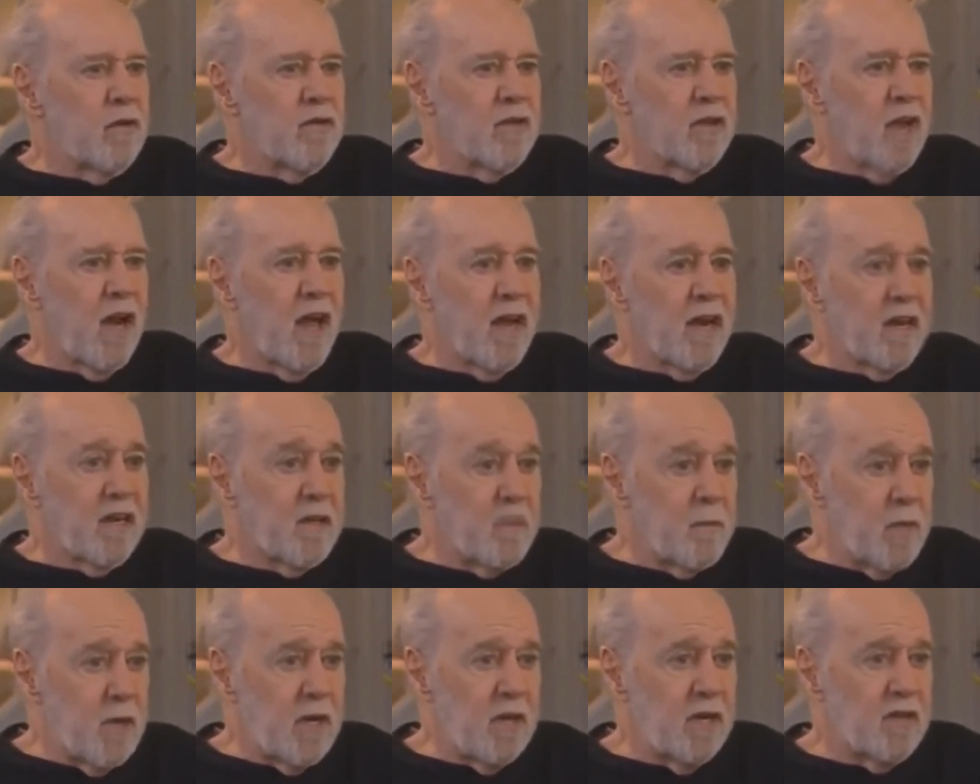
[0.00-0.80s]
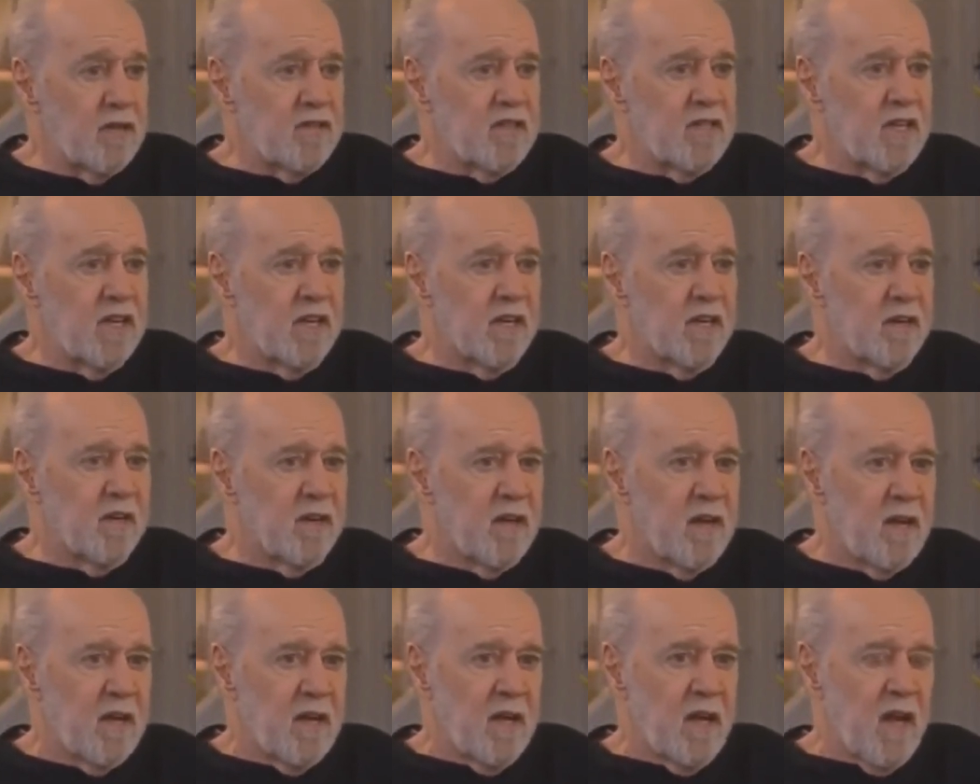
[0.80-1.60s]
a lot of comedians didn't.
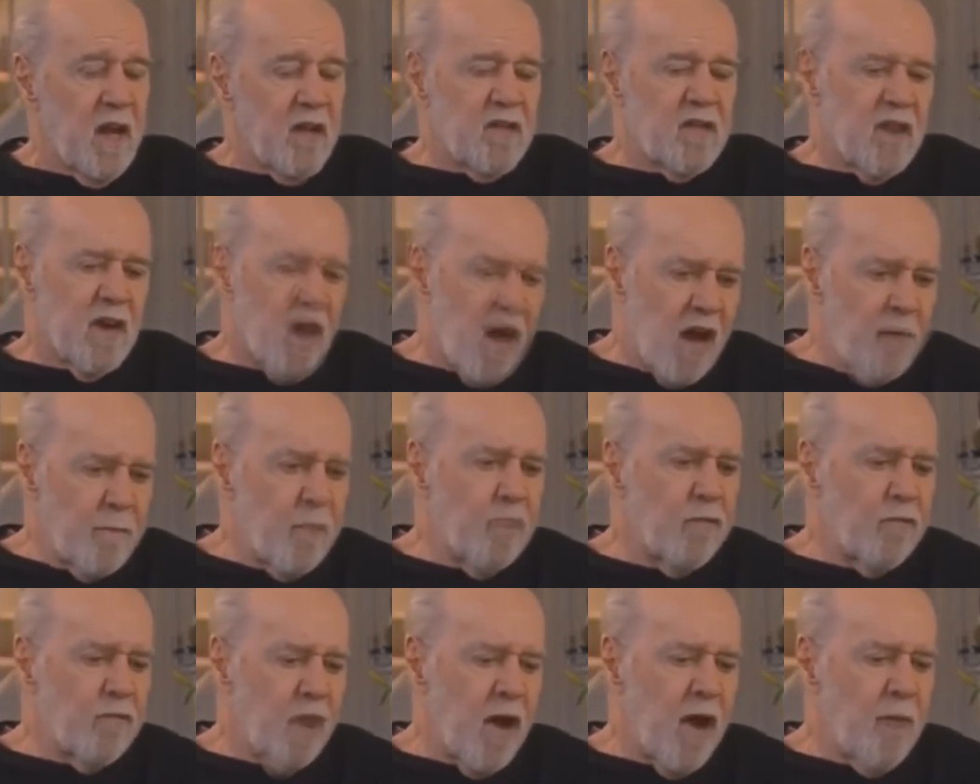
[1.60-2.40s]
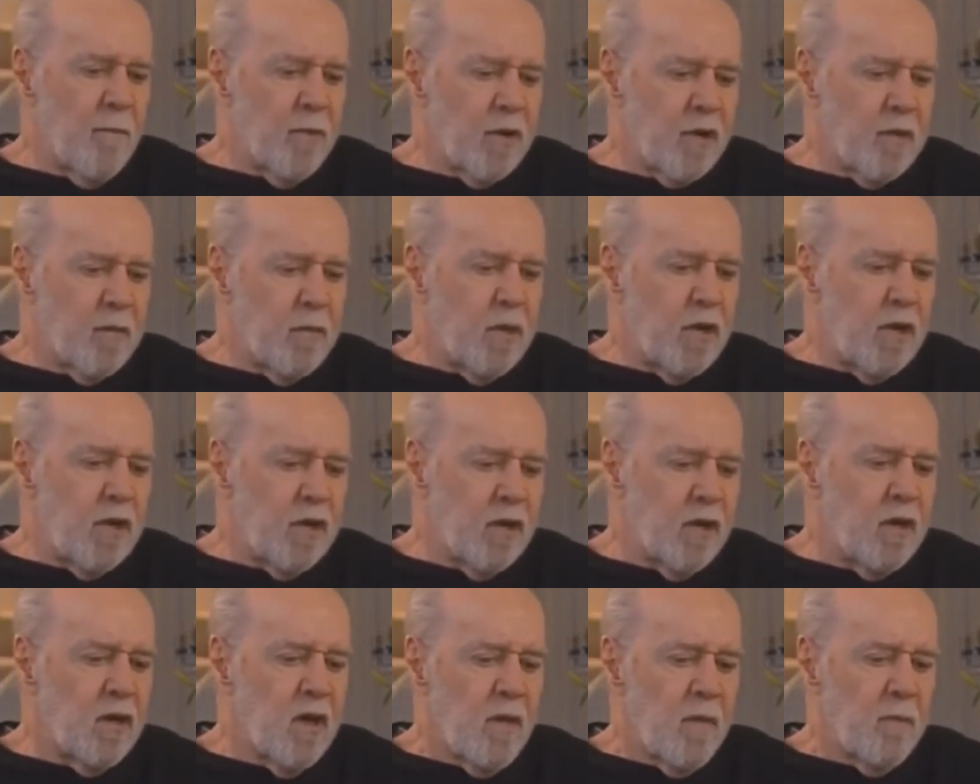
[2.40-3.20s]
I would say, I'm a, I'm a
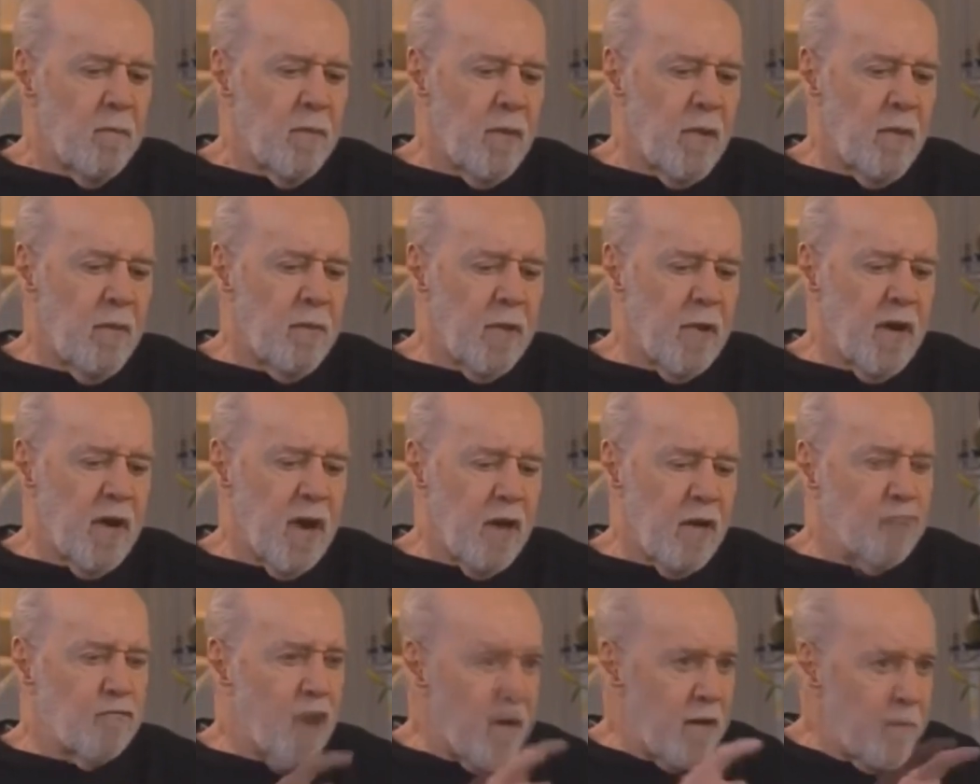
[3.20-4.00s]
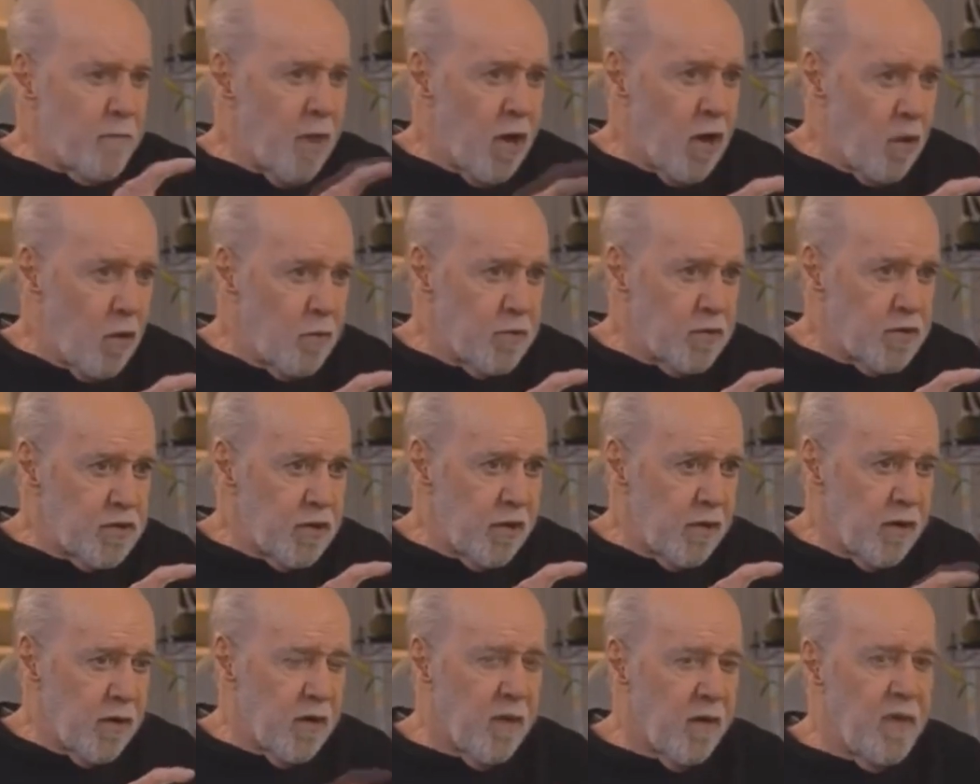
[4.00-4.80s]
comedian, but, but I write my own
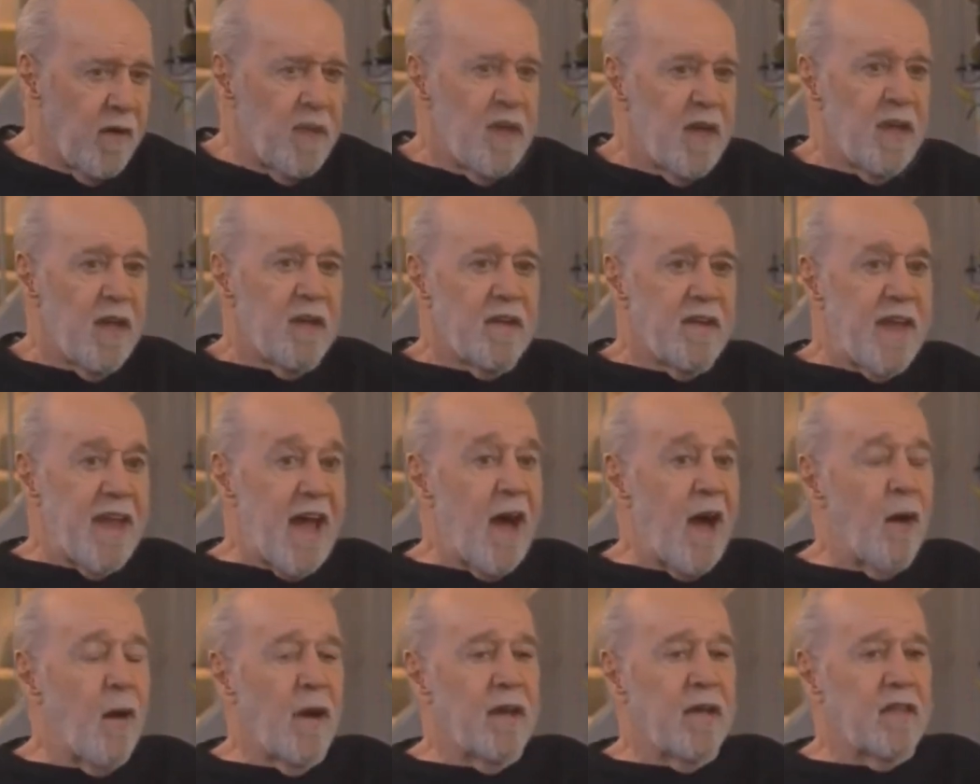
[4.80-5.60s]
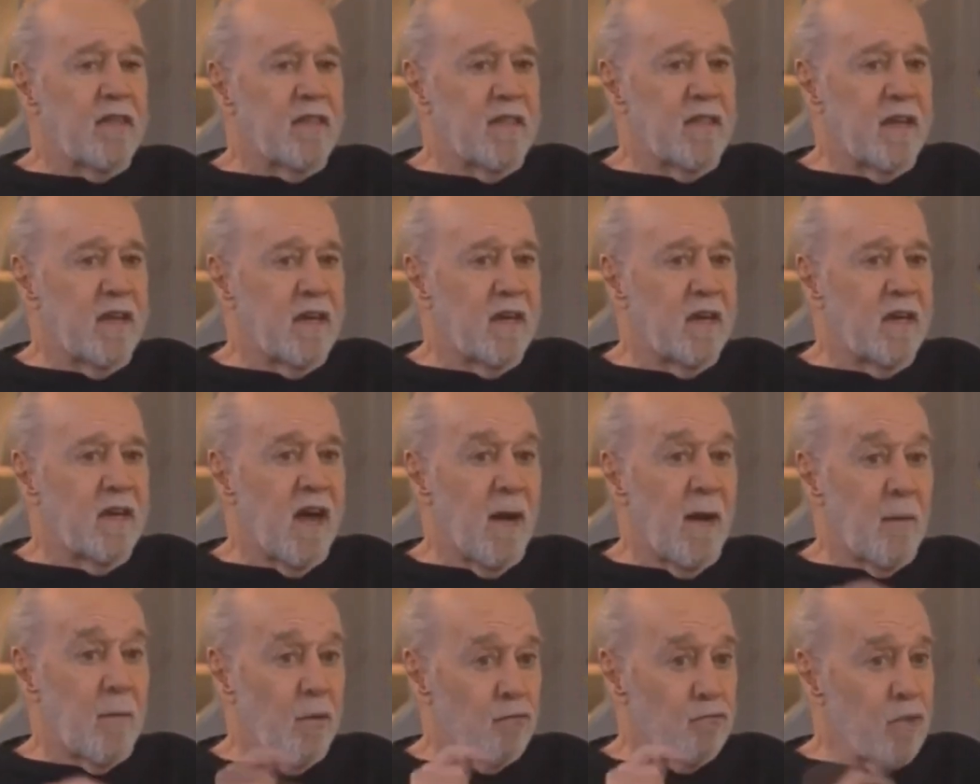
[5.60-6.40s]
material. Now I think
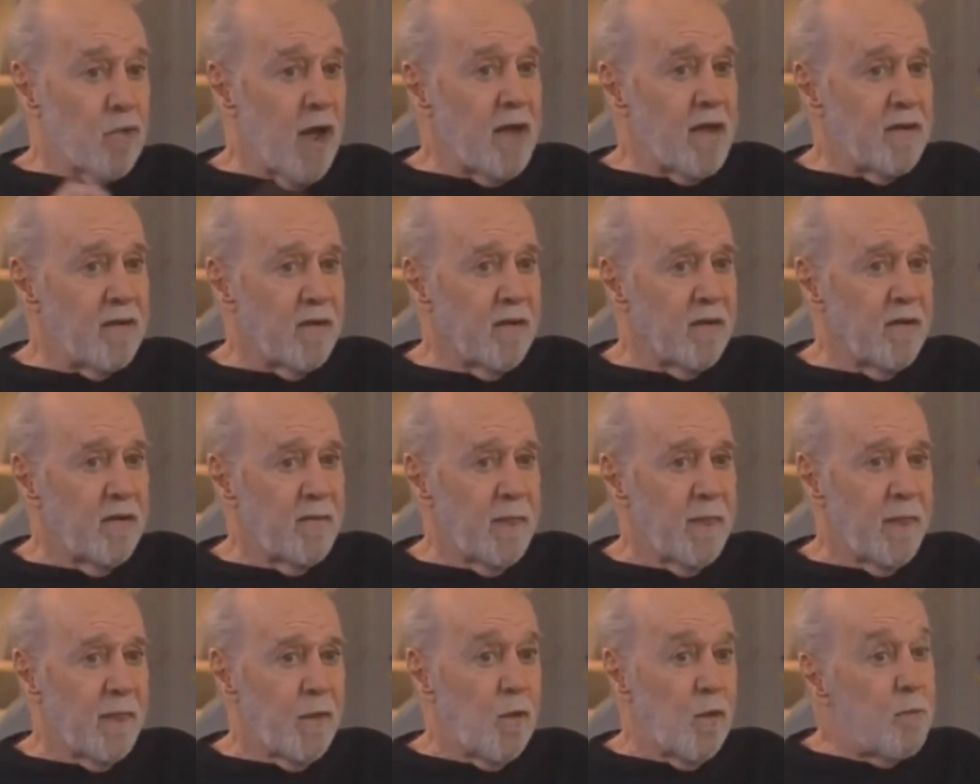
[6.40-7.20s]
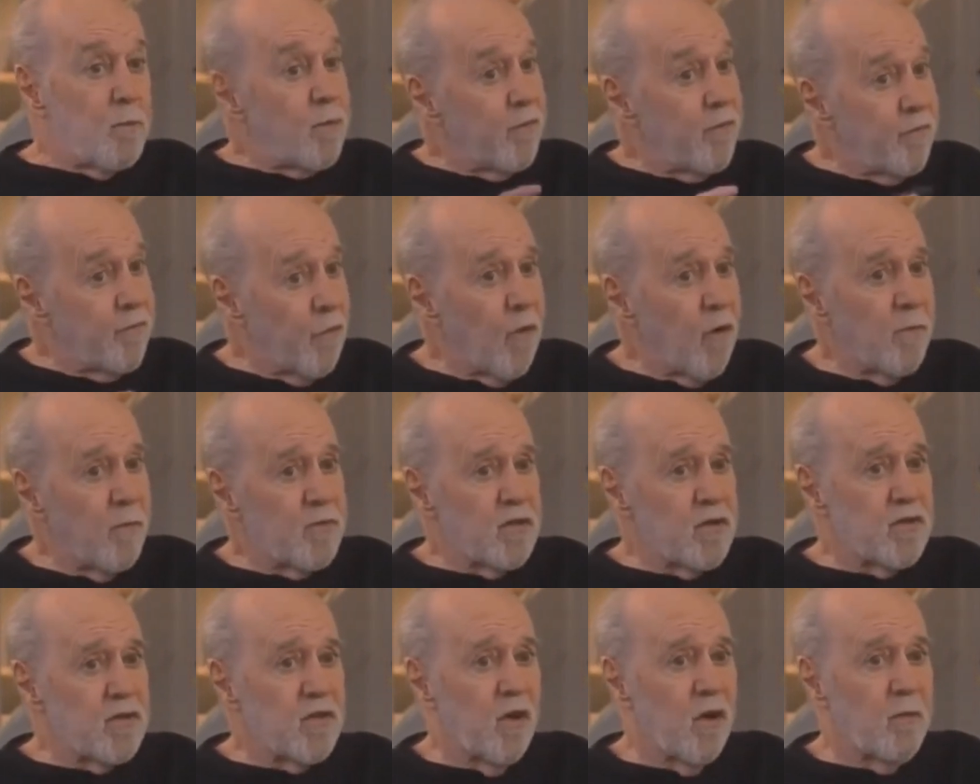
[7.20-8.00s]
I'm a writer who performs
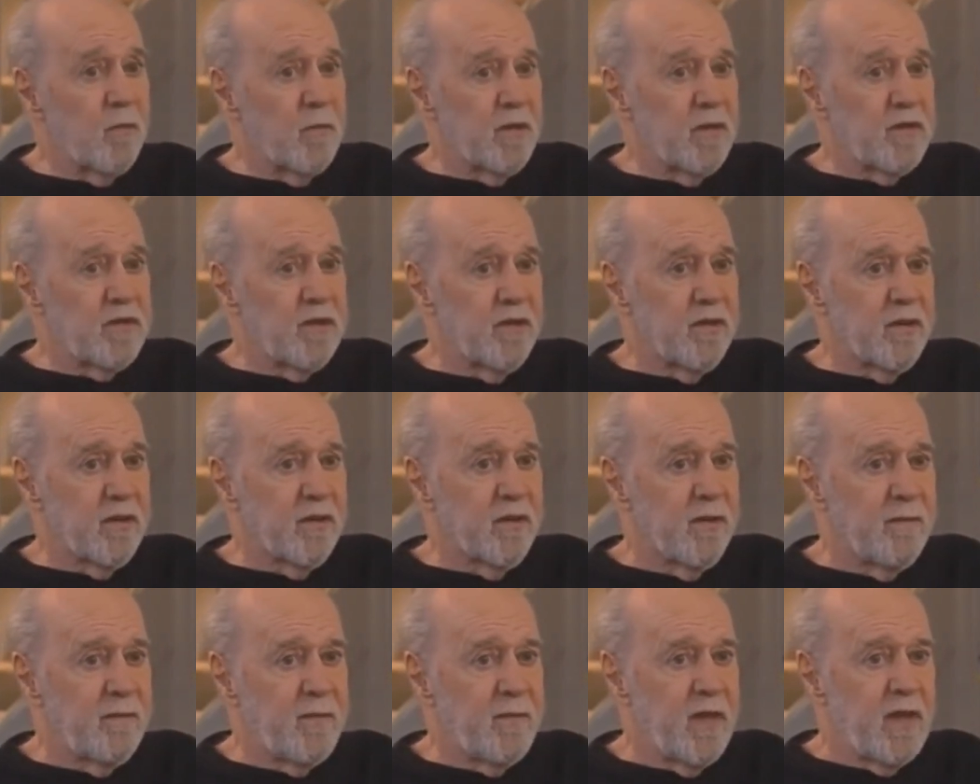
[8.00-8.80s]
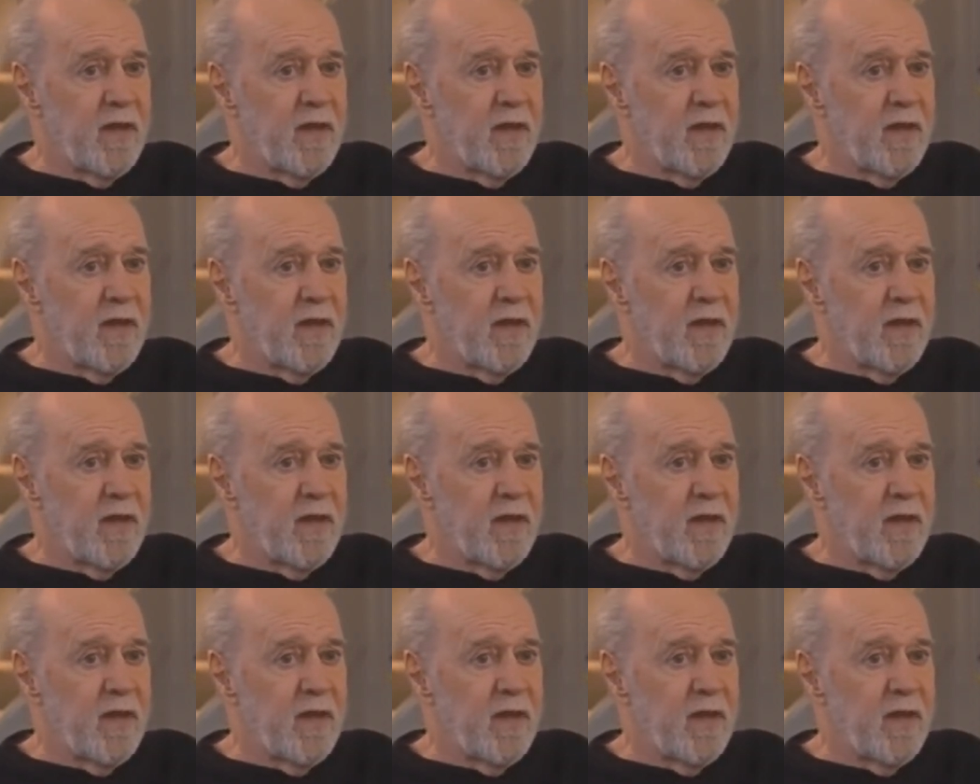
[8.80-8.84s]
his own material.